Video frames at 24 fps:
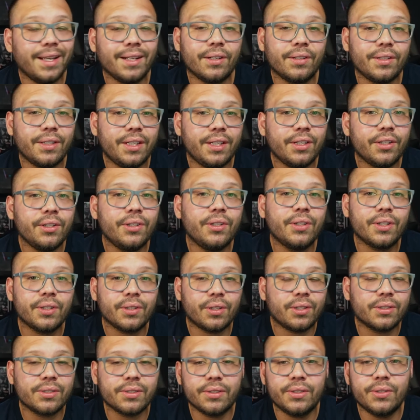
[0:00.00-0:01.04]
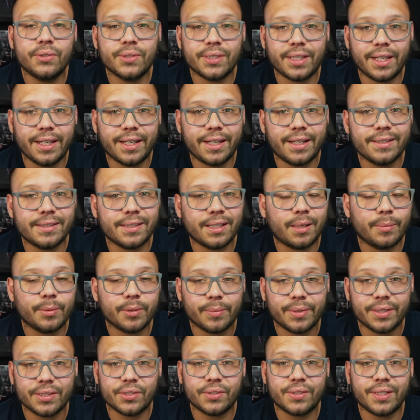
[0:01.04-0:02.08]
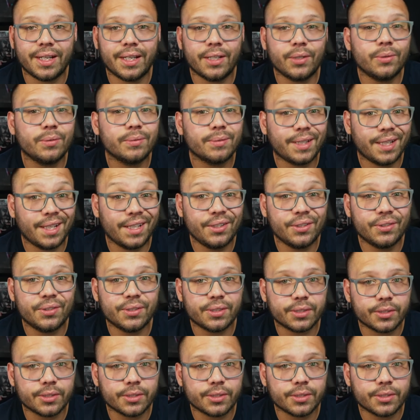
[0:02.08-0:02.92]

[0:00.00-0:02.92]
and on here, you can also use AI to optimize your title and your